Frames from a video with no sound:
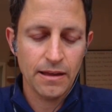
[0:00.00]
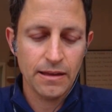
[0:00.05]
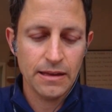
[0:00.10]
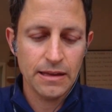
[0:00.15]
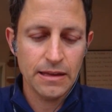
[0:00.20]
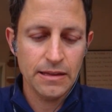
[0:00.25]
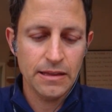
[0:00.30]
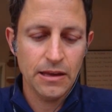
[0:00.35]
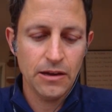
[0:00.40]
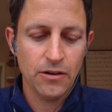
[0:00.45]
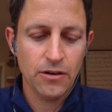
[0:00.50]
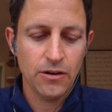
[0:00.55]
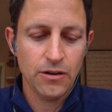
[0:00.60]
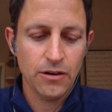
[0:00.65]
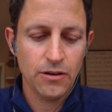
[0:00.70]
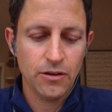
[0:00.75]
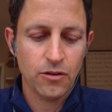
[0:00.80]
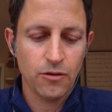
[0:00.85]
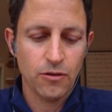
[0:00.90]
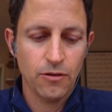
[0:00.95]

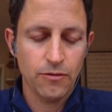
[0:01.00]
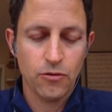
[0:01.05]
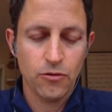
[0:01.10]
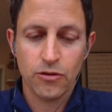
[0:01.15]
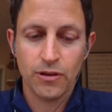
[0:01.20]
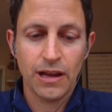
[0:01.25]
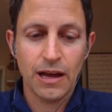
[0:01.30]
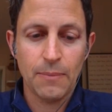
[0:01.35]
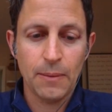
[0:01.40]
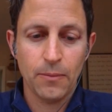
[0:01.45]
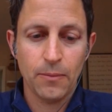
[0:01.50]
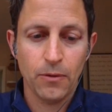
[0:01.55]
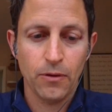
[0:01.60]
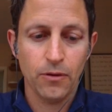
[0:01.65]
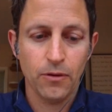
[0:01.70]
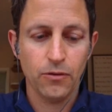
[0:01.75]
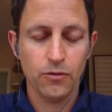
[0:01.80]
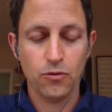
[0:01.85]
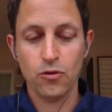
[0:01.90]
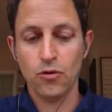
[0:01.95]
there's a lot of
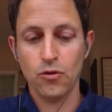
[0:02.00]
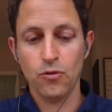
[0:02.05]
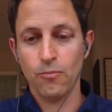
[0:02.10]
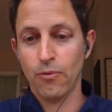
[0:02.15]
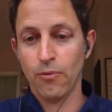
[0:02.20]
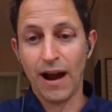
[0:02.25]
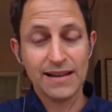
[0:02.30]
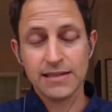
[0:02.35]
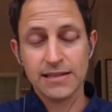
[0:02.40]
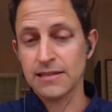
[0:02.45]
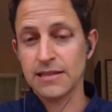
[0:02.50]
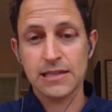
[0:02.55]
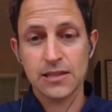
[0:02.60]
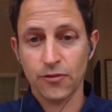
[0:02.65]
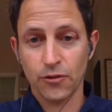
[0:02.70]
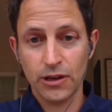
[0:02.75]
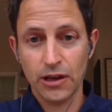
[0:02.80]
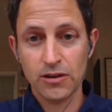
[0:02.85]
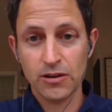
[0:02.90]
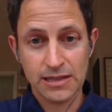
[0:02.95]
people who practice these
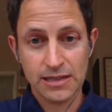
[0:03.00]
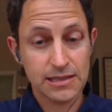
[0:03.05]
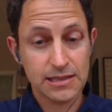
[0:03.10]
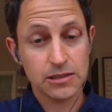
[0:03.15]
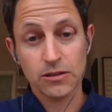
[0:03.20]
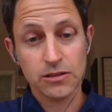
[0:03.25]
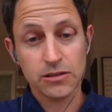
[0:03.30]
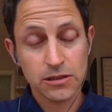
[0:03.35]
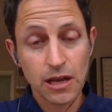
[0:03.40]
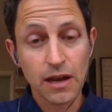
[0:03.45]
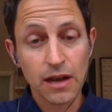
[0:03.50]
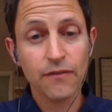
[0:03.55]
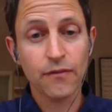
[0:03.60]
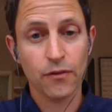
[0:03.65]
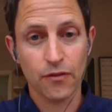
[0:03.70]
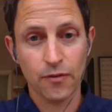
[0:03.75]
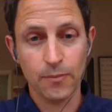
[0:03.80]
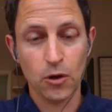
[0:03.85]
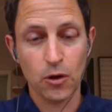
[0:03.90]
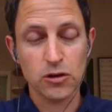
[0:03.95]
for years and still suffer
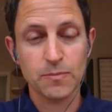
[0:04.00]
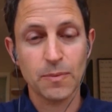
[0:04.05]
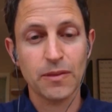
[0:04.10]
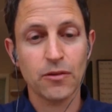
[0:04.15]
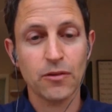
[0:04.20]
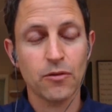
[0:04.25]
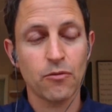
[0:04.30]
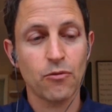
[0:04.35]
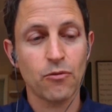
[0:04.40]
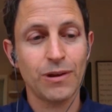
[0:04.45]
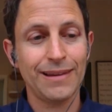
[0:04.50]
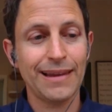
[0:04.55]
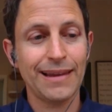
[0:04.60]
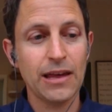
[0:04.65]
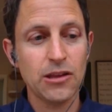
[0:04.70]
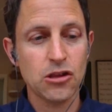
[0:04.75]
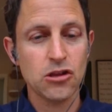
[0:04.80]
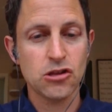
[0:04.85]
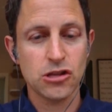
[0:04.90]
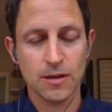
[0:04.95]
from those, but their
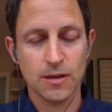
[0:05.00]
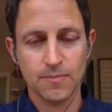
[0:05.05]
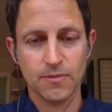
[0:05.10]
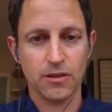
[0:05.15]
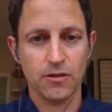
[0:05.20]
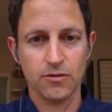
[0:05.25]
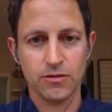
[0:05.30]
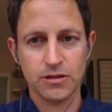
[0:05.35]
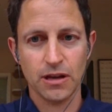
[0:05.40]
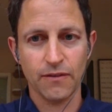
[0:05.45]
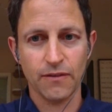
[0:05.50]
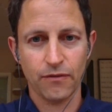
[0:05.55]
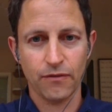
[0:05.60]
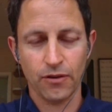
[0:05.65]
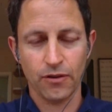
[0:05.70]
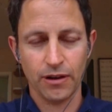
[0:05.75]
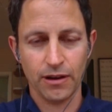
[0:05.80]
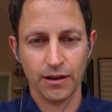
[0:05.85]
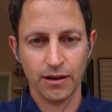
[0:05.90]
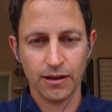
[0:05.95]
relationship to their
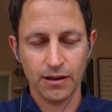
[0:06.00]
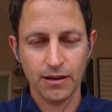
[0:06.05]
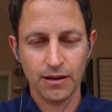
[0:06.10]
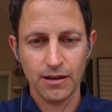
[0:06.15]
suffering